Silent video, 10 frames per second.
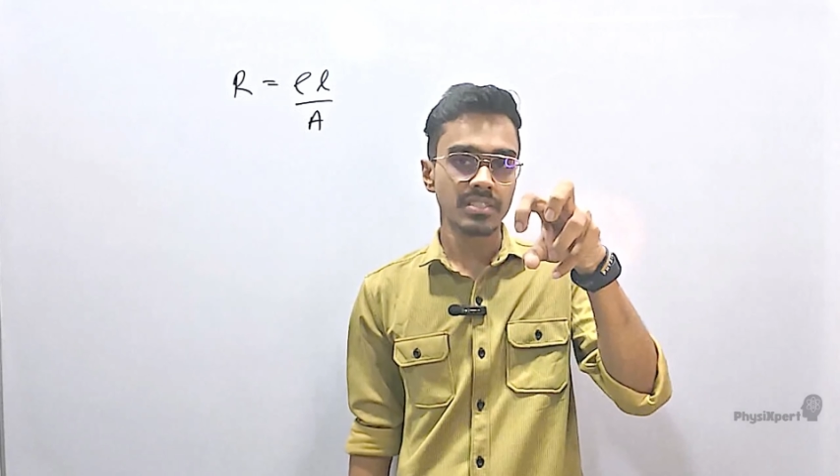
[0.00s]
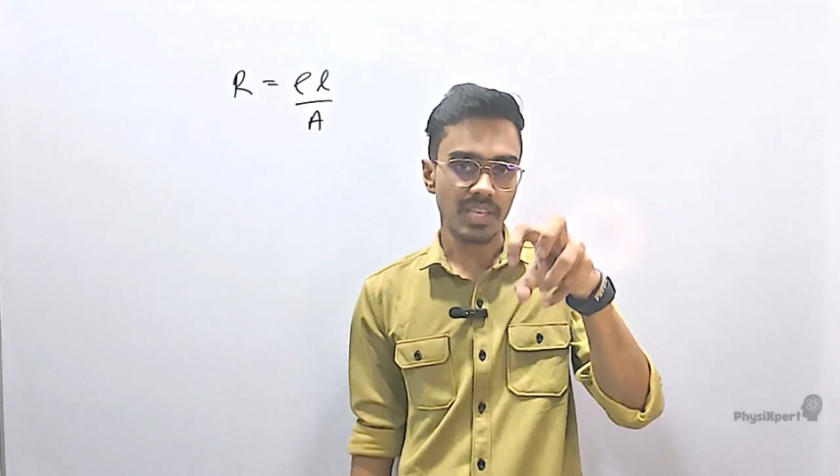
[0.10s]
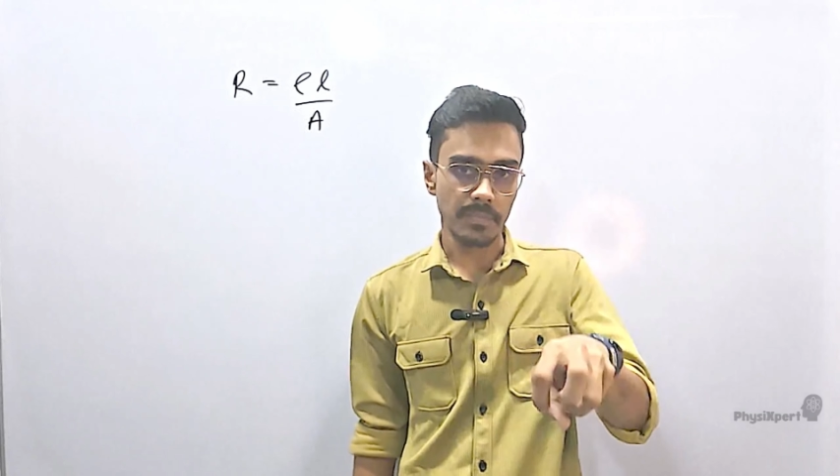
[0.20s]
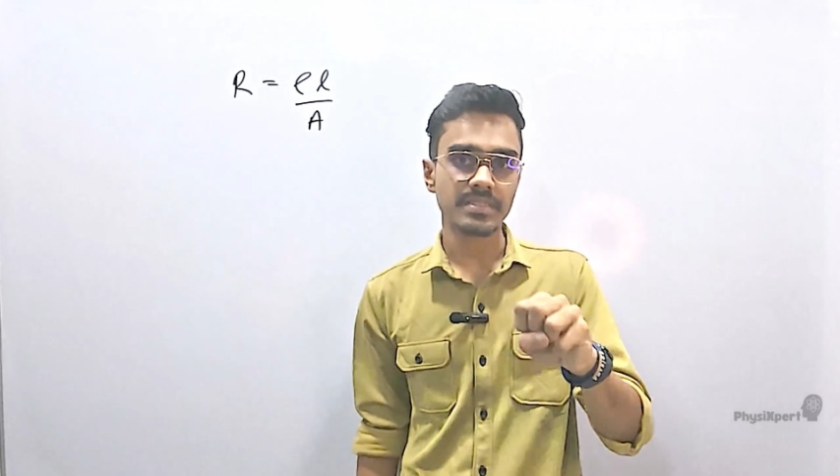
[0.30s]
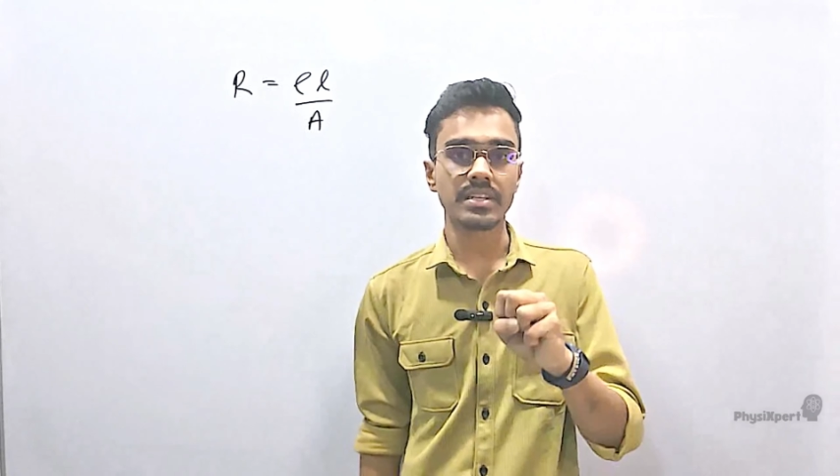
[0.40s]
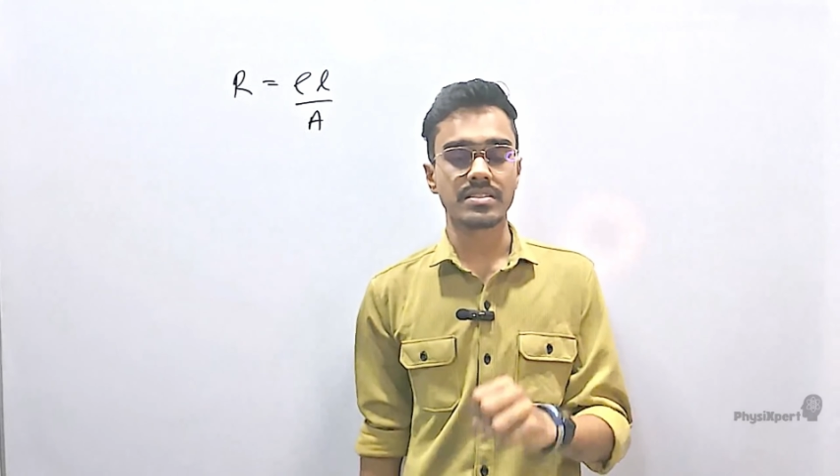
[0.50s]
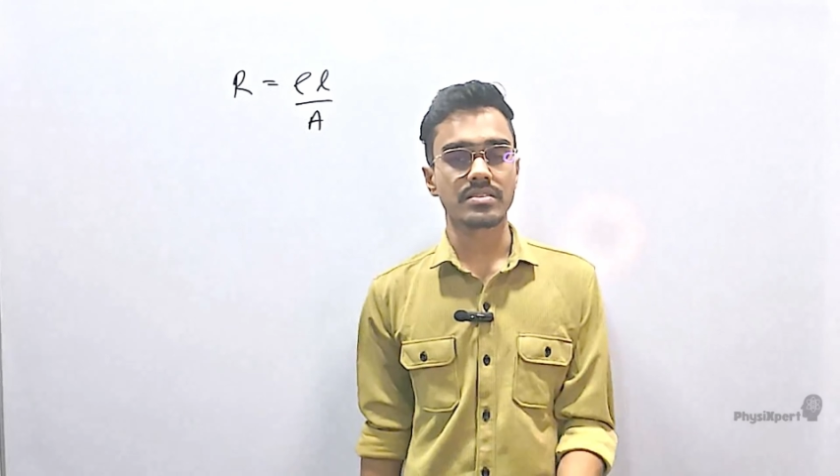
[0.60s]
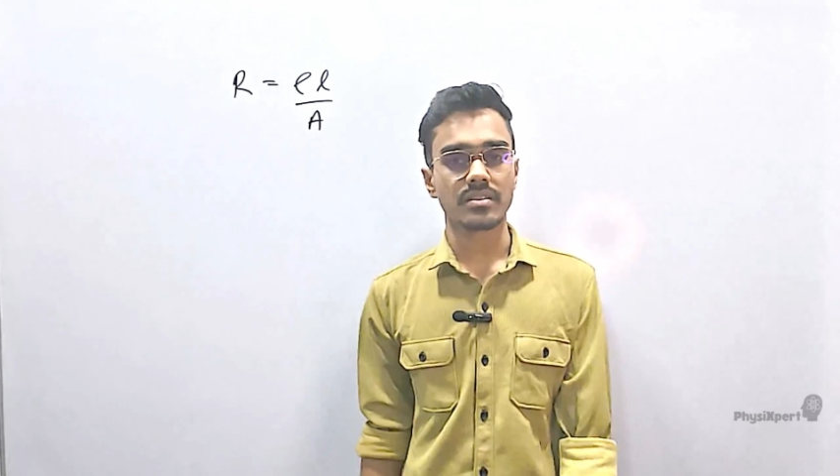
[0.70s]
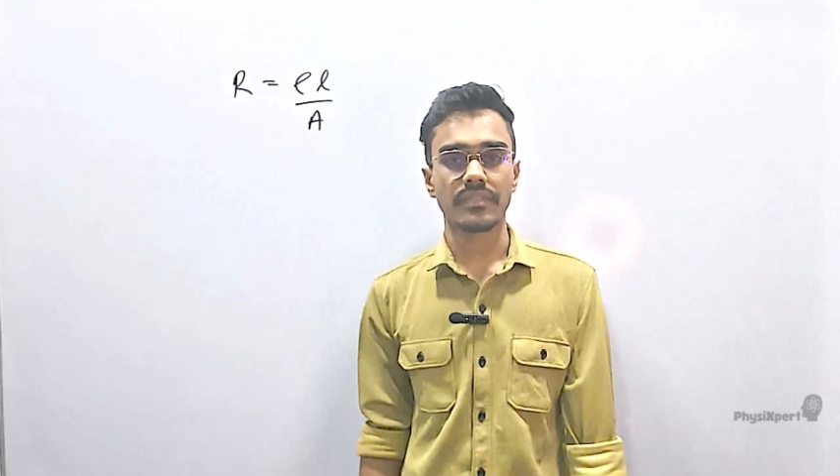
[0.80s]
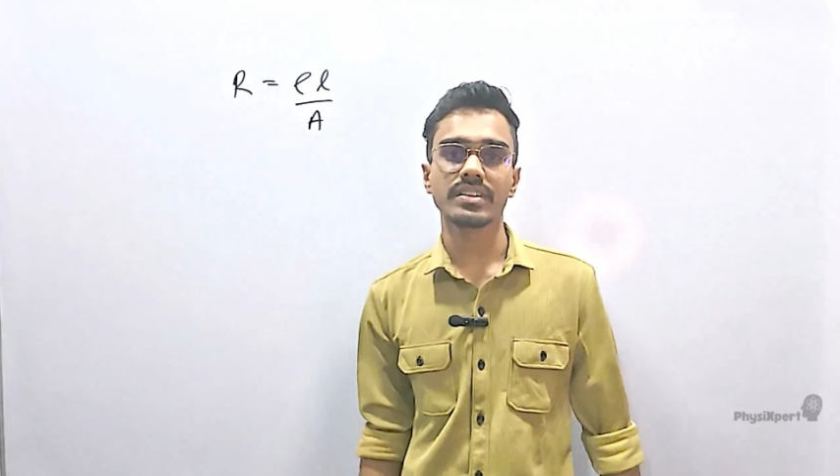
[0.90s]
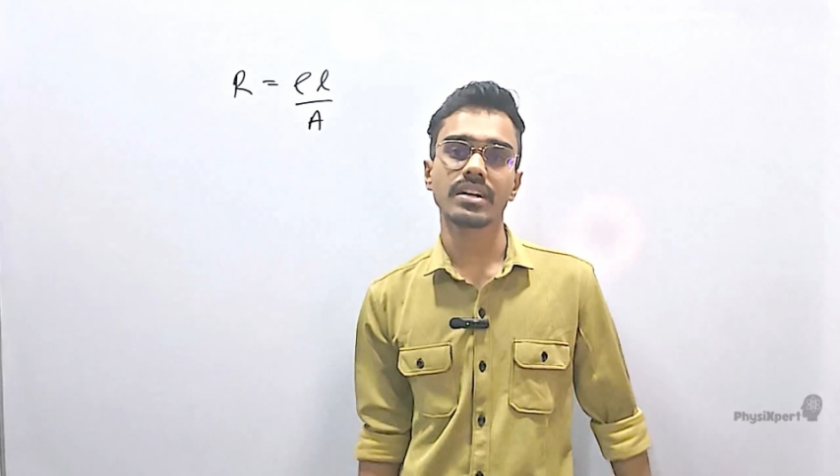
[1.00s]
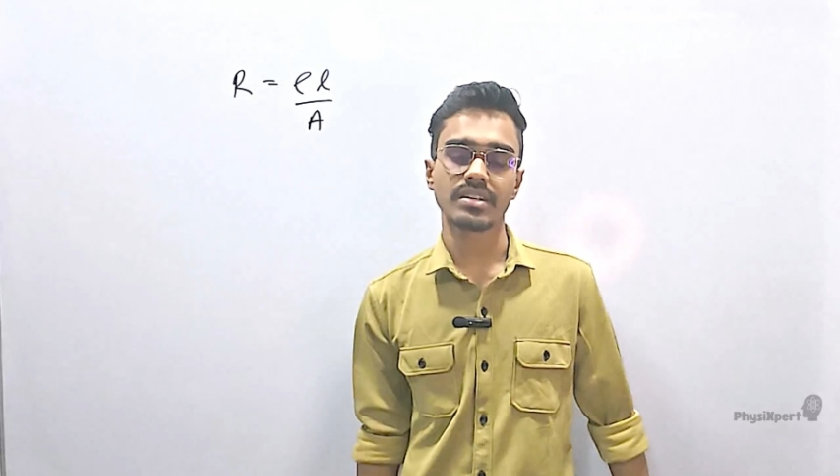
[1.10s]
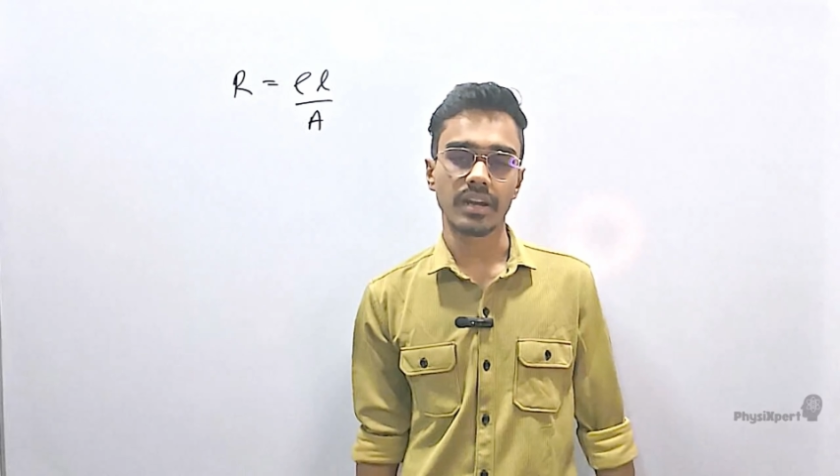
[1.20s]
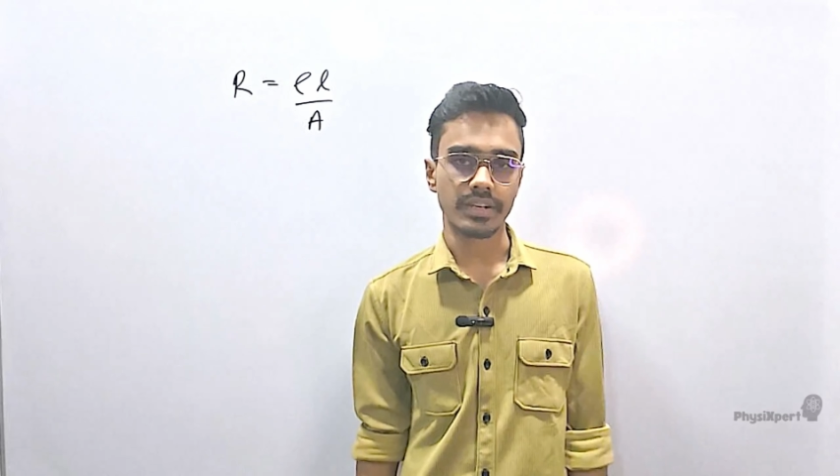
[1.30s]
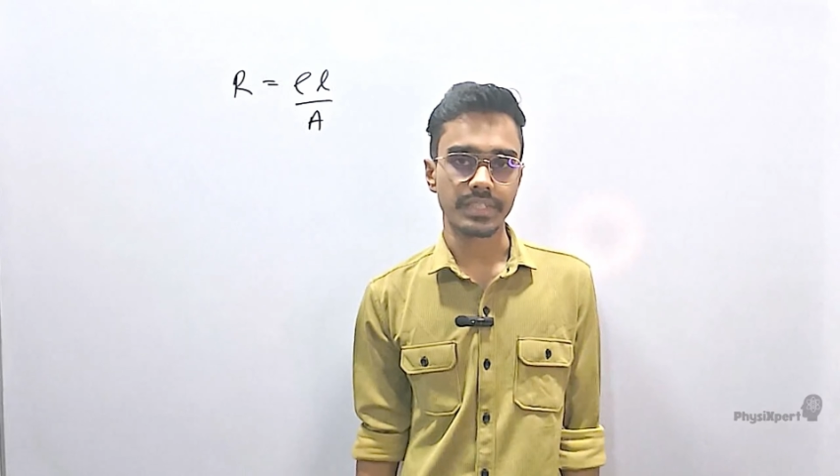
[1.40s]
substance of the
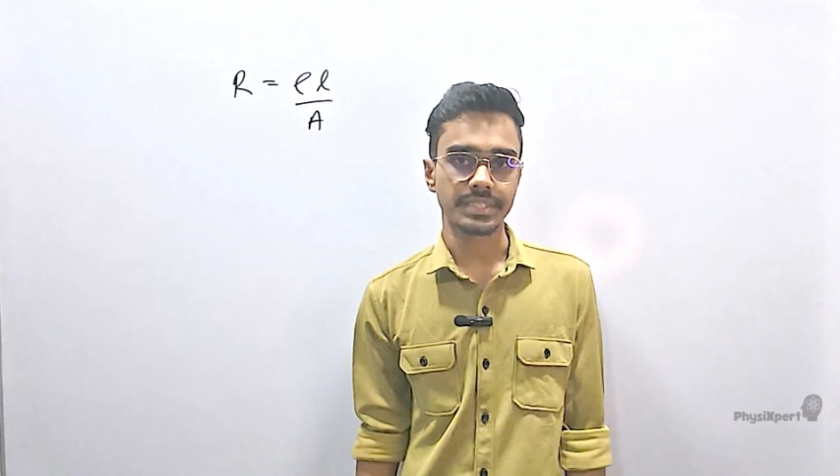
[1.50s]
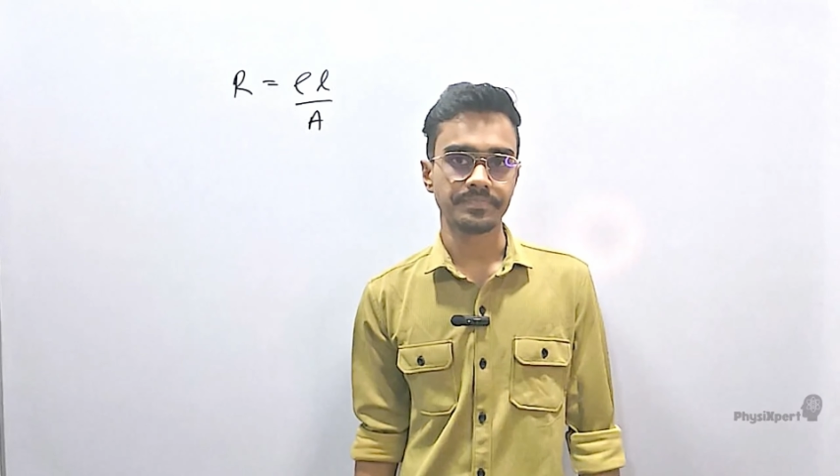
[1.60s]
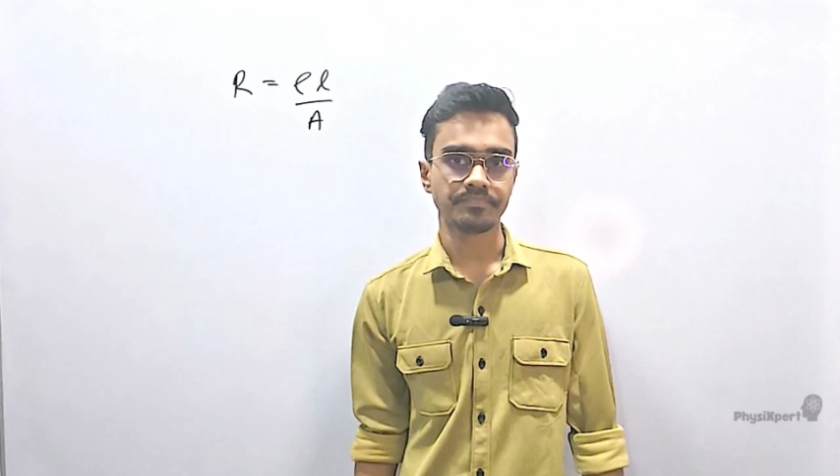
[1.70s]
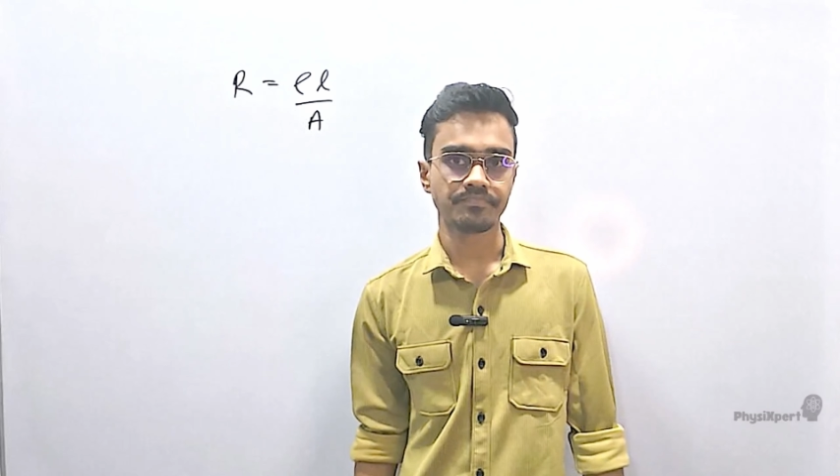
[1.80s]
conductor.